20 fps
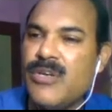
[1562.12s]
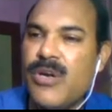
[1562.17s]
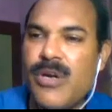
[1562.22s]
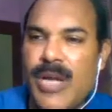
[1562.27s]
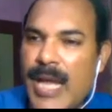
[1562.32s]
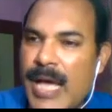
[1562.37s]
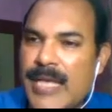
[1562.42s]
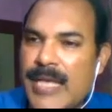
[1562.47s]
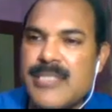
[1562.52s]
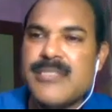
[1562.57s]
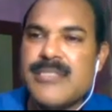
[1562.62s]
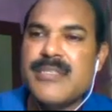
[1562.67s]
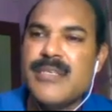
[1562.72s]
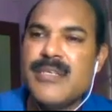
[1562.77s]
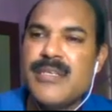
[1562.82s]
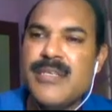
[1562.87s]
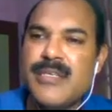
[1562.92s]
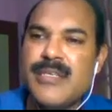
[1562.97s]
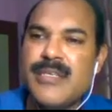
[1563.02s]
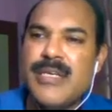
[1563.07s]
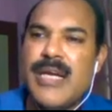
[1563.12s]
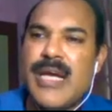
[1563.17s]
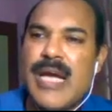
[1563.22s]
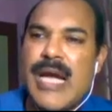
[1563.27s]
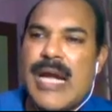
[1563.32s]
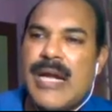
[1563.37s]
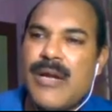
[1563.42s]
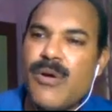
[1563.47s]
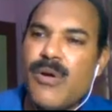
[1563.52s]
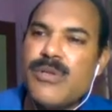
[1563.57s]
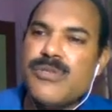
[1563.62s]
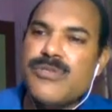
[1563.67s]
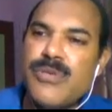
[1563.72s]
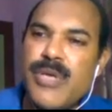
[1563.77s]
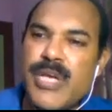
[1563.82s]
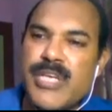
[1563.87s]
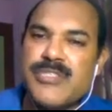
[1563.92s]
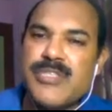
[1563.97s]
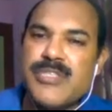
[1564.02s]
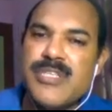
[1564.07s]
not lax, and
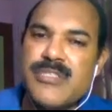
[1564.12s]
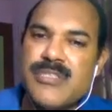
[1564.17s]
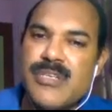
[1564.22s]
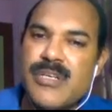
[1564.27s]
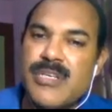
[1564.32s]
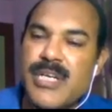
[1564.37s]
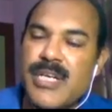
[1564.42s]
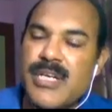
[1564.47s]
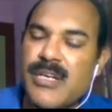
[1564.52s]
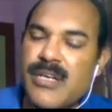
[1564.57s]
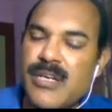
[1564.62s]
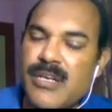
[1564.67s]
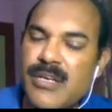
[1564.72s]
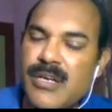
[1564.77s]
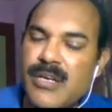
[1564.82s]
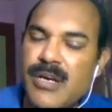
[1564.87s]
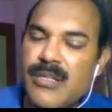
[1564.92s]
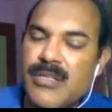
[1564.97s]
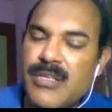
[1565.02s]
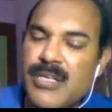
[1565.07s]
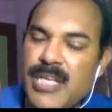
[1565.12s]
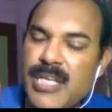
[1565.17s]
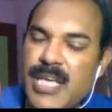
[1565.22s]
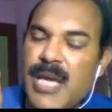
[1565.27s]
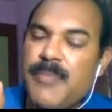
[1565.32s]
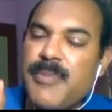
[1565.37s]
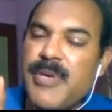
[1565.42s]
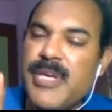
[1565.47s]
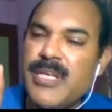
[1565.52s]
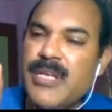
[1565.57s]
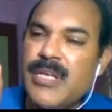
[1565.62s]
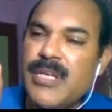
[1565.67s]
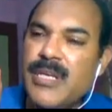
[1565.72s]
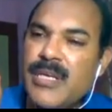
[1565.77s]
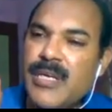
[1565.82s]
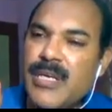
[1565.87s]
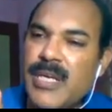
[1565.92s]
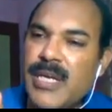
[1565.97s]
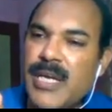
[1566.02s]
also extensor tendon or the DIP in,